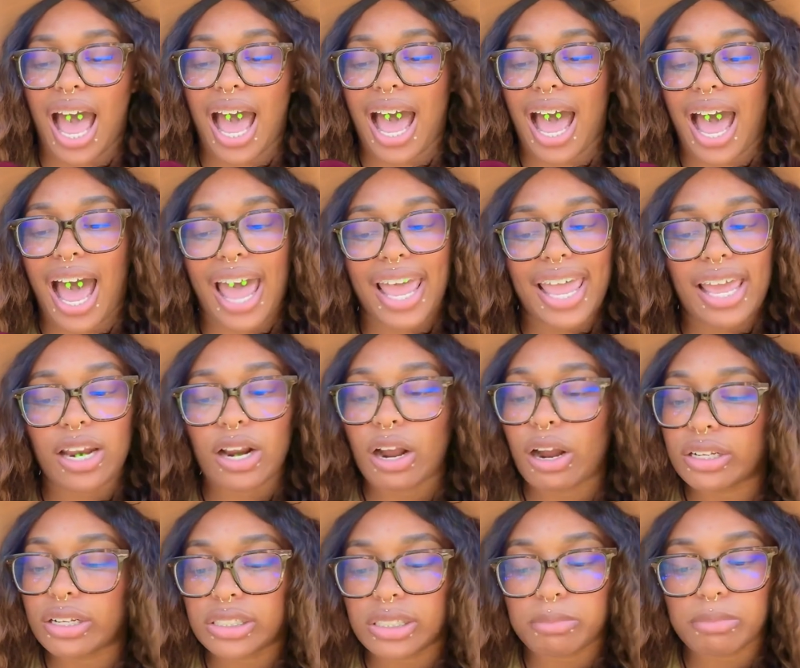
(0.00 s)
had heard
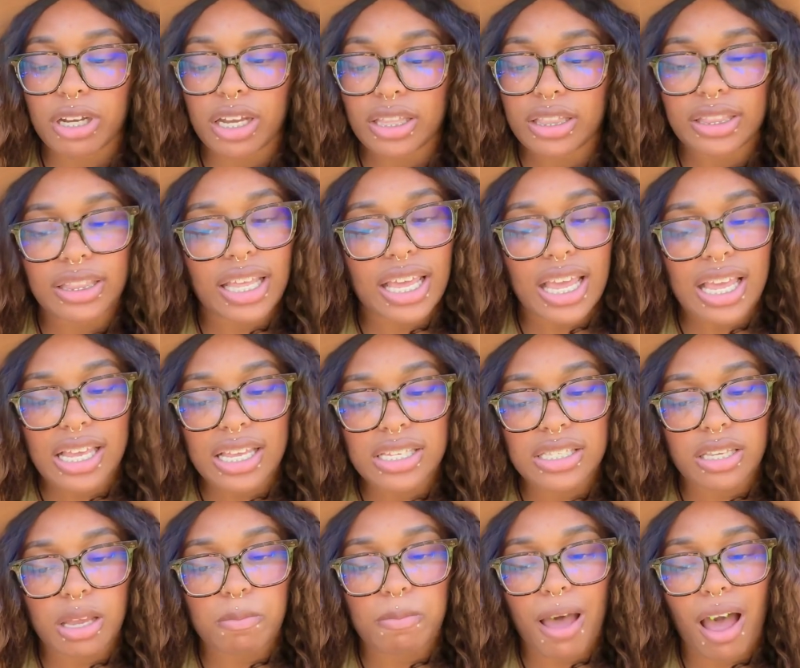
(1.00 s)
some good things
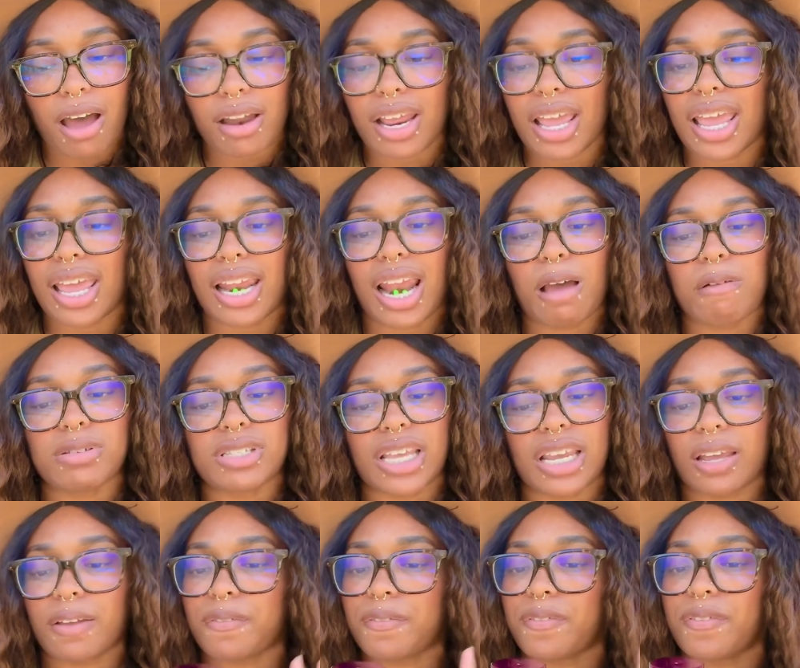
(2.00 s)
about it, and I was like,
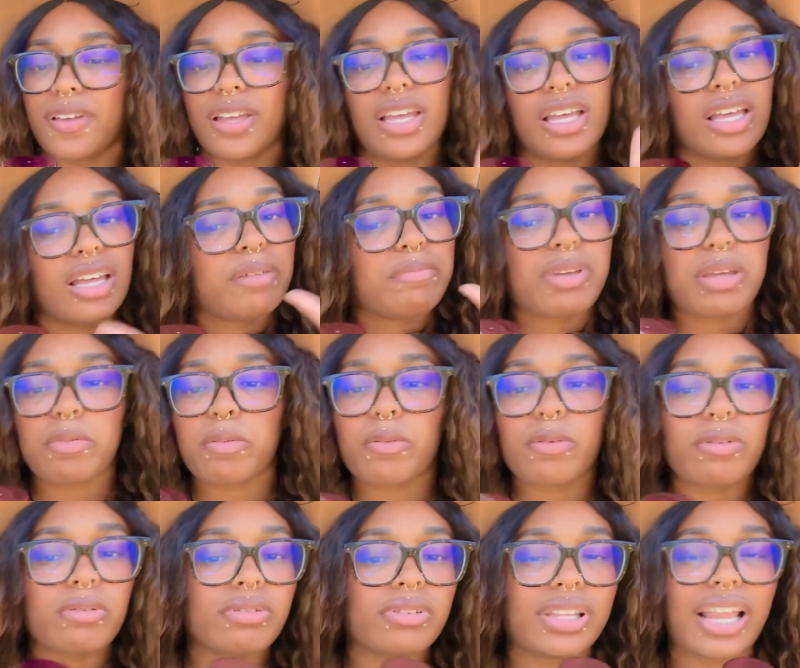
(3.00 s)
if
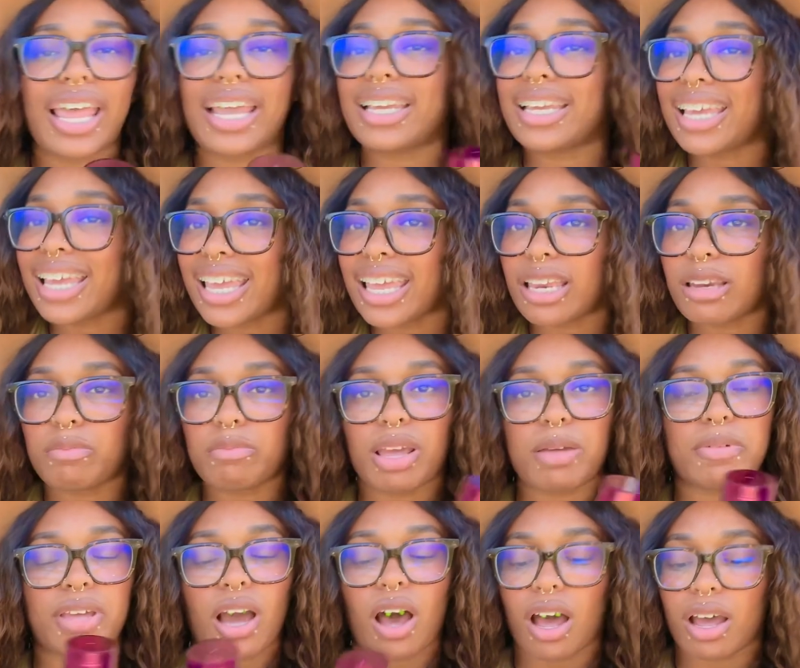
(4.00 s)
people like it, maybe
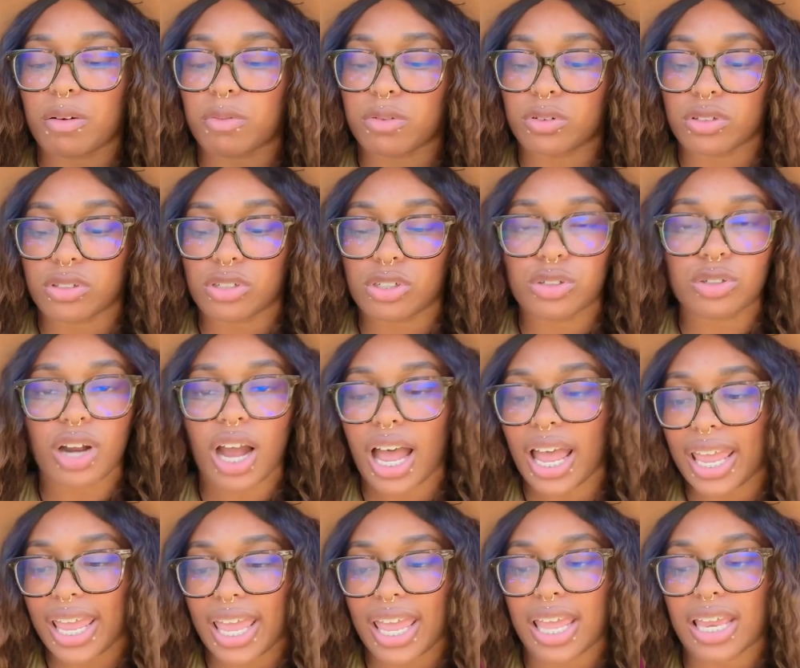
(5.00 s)
I will try
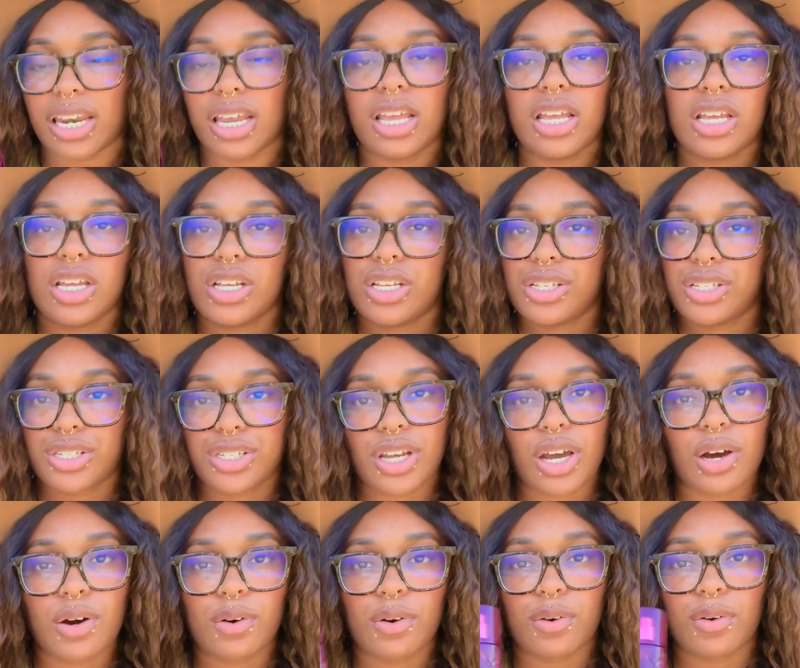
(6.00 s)
it.
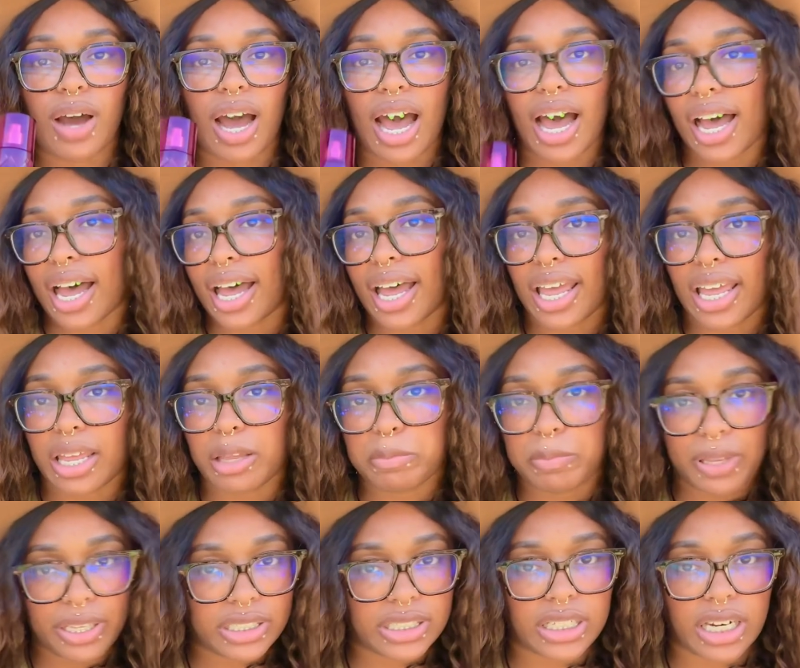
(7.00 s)
So I
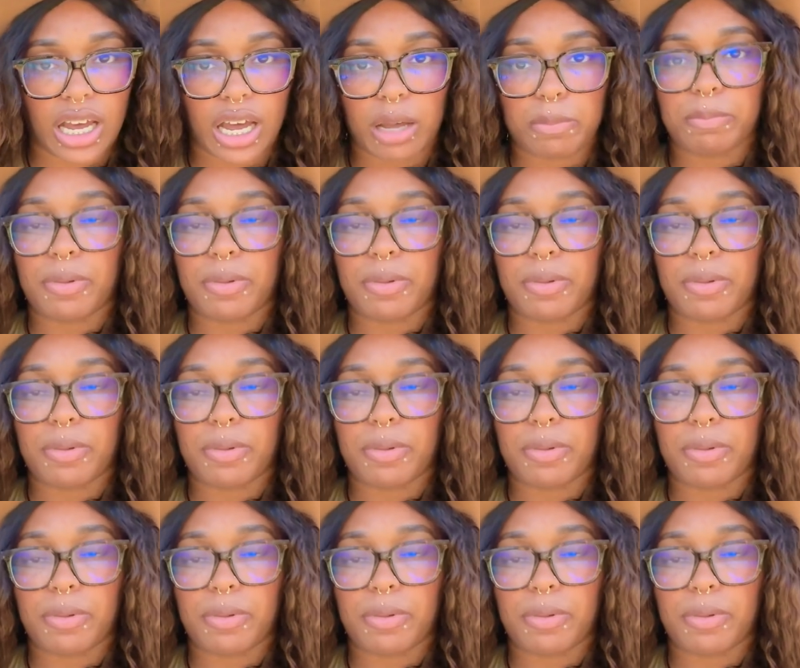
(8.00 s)
picked it up.